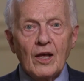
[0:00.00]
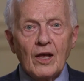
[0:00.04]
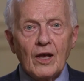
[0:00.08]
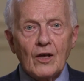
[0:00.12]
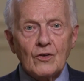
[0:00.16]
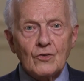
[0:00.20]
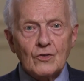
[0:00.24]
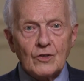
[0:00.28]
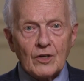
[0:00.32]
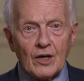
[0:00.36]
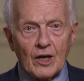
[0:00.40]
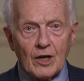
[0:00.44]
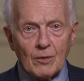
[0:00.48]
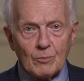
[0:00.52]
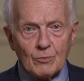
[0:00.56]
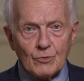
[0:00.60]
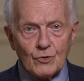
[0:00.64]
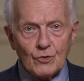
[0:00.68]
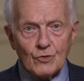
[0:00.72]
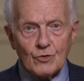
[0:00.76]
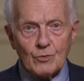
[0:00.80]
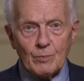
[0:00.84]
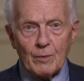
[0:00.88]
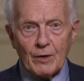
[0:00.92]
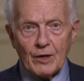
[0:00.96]
has come
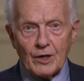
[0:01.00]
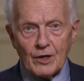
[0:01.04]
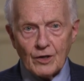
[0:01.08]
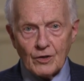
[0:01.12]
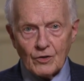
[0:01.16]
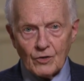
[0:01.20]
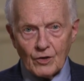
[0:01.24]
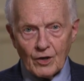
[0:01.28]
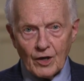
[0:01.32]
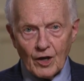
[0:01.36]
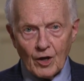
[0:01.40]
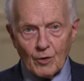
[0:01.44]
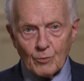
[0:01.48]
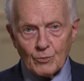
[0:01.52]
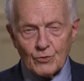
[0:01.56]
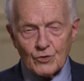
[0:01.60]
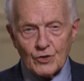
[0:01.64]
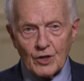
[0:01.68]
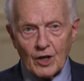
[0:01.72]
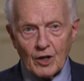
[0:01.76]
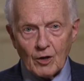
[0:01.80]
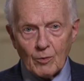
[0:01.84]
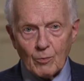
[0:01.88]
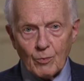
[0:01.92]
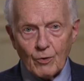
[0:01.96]
to Spain to help
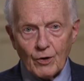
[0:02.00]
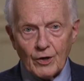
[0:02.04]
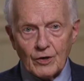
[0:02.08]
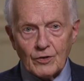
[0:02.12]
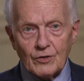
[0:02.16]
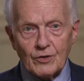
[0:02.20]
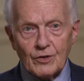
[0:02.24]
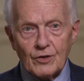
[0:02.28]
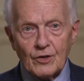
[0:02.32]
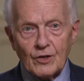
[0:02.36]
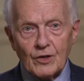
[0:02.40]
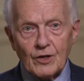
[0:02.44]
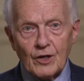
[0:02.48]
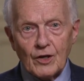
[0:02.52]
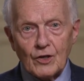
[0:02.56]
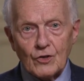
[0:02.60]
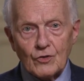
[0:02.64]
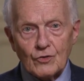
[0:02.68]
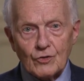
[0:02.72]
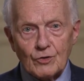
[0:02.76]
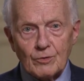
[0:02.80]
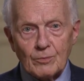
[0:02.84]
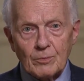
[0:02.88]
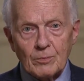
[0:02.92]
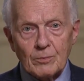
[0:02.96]
celebrate the
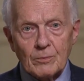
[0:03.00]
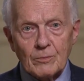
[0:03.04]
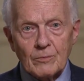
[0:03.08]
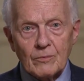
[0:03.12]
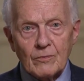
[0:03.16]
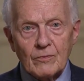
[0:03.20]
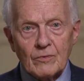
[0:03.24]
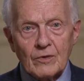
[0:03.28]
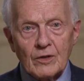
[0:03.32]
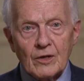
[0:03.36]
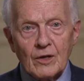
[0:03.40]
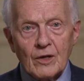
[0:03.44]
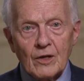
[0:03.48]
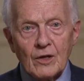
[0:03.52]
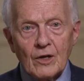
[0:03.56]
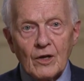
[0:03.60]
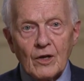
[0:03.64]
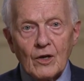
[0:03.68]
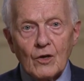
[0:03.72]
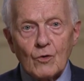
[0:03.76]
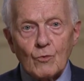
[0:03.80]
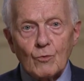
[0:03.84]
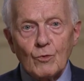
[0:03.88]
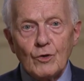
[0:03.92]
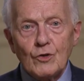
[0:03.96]
occasion.
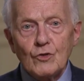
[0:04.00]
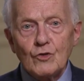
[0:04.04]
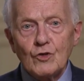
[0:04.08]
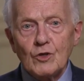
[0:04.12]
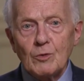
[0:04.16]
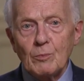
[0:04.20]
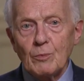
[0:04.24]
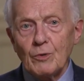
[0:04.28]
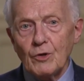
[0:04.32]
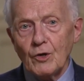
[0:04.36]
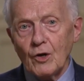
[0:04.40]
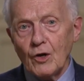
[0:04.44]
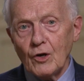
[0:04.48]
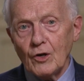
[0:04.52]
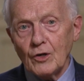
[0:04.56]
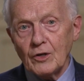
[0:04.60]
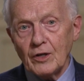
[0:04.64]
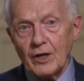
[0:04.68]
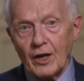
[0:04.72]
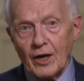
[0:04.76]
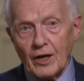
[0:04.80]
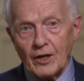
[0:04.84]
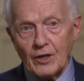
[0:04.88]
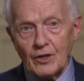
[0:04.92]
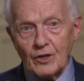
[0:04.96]
Reaching beyond
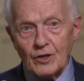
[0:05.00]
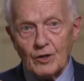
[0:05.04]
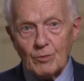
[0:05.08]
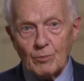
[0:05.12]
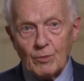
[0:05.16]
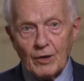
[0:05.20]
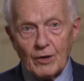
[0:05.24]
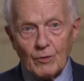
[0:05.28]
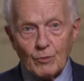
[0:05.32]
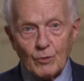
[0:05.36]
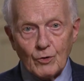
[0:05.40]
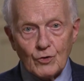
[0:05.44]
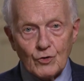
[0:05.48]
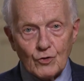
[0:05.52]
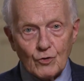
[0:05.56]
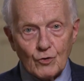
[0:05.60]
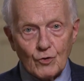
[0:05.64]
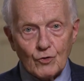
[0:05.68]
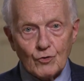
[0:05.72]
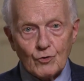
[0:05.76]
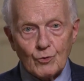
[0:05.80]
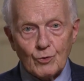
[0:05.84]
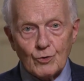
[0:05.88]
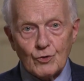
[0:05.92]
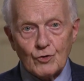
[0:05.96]
Canada, my
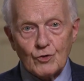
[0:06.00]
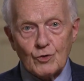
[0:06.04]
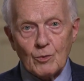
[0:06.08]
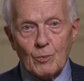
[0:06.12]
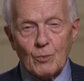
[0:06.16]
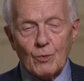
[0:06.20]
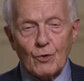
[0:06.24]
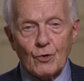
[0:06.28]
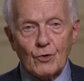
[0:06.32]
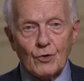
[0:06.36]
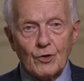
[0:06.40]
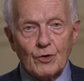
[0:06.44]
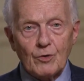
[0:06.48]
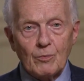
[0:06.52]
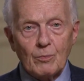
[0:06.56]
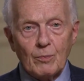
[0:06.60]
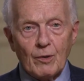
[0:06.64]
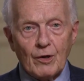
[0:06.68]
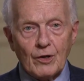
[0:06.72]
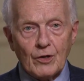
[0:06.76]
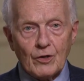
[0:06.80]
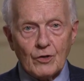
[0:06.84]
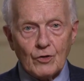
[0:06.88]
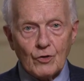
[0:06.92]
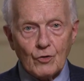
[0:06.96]
research was supported
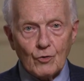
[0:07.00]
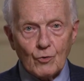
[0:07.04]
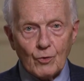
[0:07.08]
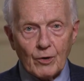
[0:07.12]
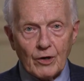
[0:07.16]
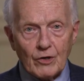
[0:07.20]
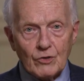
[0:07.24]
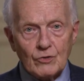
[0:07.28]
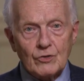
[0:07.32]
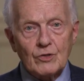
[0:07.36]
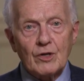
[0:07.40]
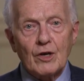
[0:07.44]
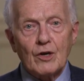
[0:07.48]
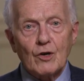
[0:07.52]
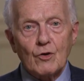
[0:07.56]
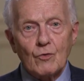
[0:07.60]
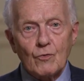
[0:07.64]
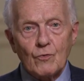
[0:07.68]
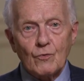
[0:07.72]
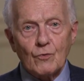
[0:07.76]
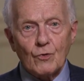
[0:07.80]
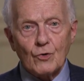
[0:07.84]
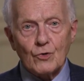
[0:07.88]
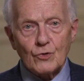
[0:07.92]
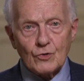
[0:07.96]
by the U.S. Air
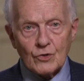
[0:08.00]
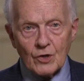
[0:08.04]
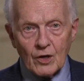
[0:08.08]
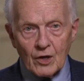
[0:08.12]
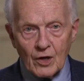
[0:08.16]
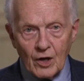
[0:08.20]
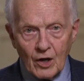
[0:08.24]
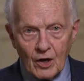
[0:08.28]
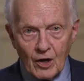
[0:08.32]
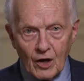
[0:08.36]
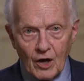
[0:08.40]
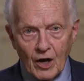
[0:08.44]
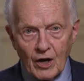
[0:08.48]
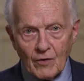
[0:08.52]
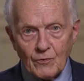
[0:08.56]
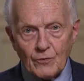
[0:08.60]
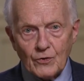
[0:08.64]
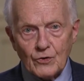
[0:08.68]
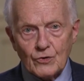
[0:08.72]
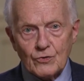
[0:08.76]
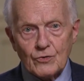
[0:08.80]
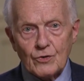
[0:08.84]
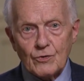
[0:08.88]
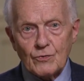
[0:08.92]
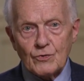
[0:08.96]
Force
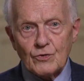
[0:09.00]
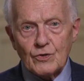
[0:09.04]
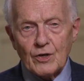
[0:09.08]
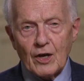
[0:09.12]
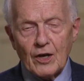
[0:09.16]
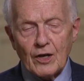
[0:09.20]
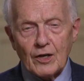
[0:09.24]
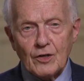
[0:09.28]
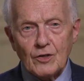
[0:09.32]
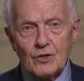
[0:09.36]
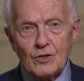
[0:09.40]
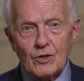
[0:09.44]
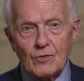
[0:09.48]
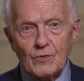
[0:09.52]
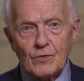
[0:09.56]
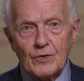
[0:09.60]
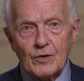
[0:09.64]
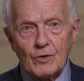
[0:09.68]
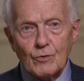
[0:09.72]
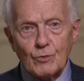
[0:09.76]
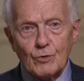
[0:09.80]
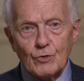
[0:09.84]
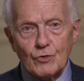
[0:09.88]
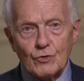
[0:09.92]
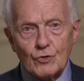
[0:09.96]
Office of
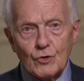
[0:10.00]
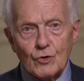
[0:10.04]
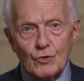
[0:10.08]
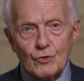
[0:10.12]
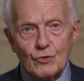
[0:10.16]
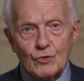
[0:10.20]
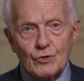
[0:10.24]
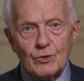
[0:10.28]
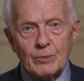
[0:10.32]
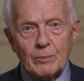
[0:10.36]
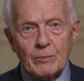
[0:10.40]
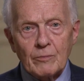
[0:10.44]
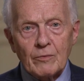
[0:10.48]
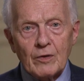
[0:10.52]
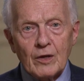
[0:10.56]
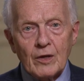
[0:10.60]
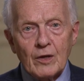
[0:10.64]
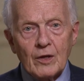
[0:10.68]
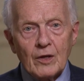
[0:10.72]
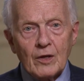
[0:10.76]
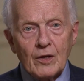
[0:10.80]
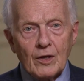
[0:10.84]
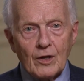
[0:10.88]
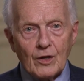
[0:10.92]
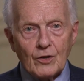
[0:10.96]
Scientific Research
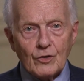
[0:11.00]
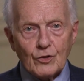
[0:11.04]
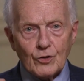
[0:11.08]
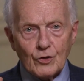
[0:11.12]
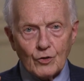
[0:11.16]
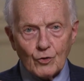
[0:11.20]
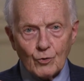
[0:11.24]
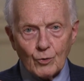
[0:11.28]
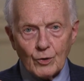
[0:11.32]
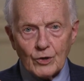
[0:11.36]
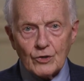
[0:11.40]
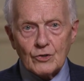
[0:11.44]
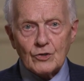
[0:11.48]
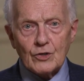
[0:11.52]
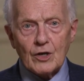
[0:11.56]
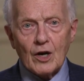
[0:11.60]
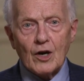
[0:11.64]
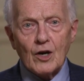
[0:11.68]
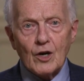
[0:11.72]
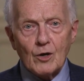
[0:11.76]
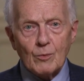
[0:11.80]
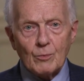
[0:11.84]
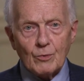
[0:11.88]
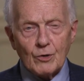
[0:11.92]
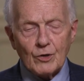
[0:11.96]
and the U.S.
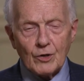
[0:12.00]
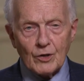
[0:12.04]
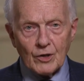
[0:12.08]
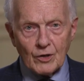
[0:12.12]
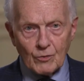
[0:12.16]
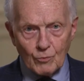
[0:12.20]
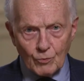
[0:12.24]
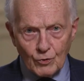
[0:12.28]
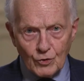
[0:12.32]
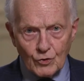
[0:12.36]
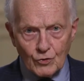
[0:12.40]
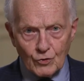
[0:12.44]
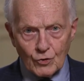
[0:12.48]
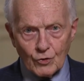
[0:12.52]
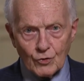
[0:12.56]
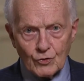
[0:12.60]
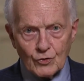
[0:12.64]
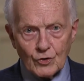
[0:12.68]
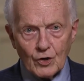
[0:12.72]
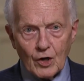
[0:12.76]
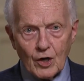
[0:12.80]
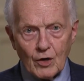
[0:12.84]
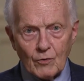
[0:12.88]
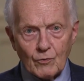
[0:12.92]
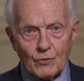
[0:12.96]
Army
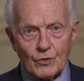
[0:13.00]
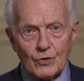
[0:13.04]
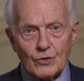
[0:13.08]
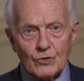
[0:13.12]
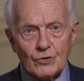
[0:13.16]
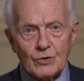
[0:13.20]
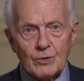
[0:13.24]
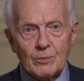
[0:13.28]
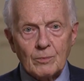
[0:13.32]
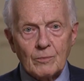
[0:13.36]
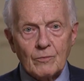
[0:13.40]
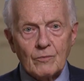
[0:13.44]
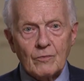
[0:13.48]
Research Office.